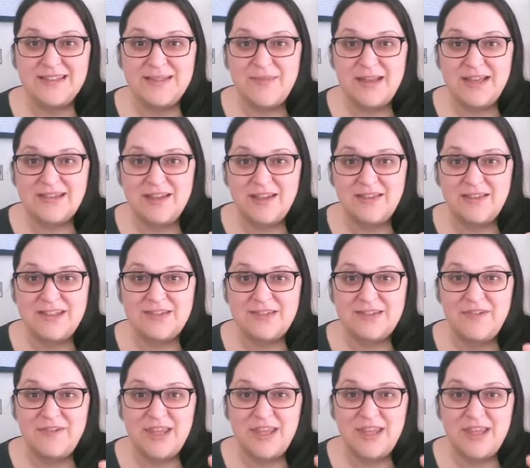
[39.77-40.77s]
because
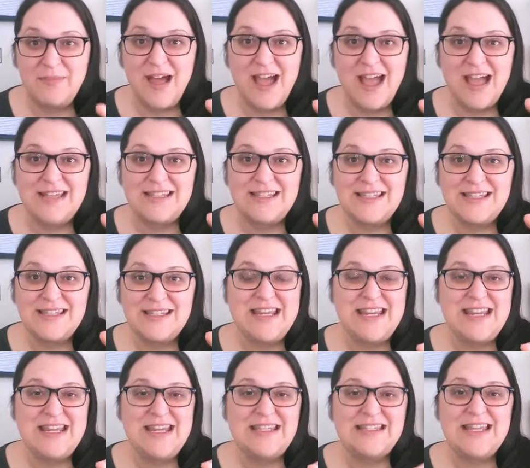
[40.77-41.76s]
of
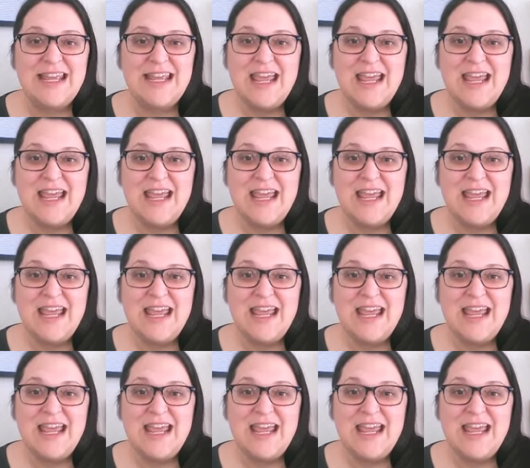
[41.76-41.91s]
pauses